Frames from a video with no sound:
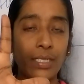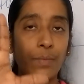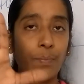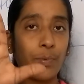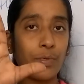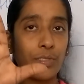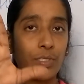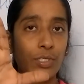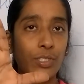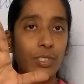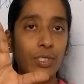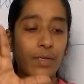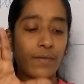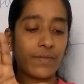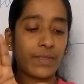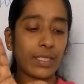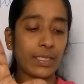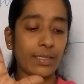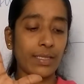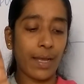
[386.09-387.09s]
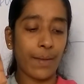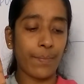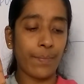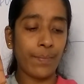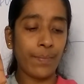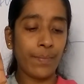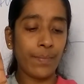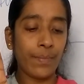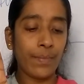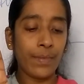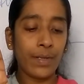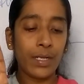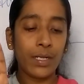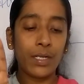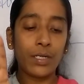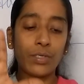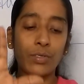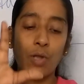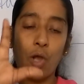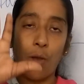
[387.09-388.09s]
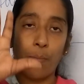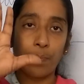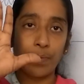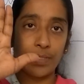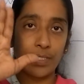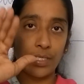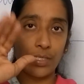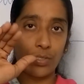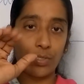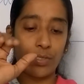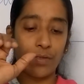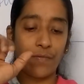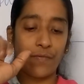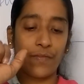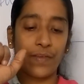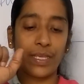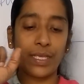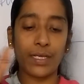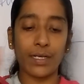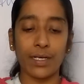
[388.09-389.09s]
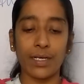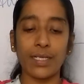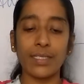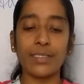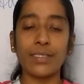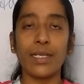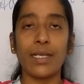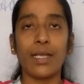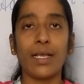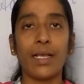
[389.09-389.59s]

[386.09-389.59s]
the position of the thumb opposite the fingers,